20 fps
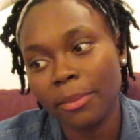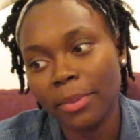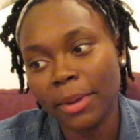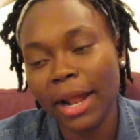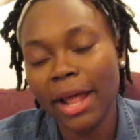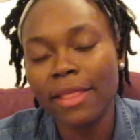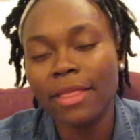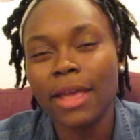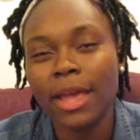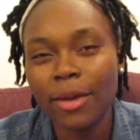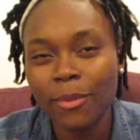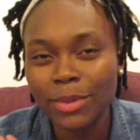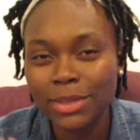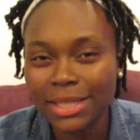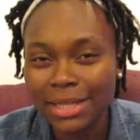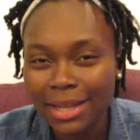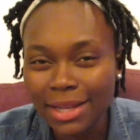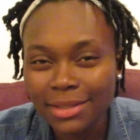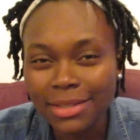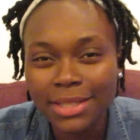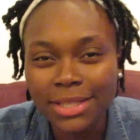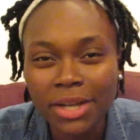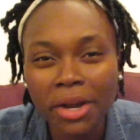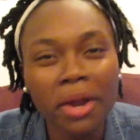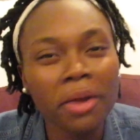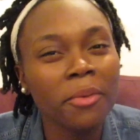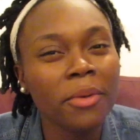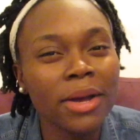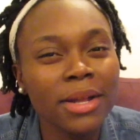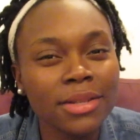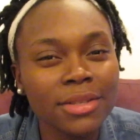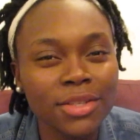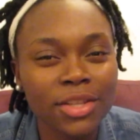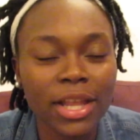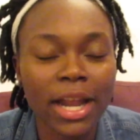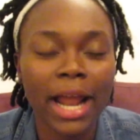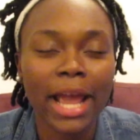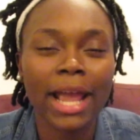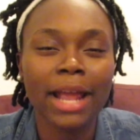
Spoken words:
but I think it was a necessary one so that I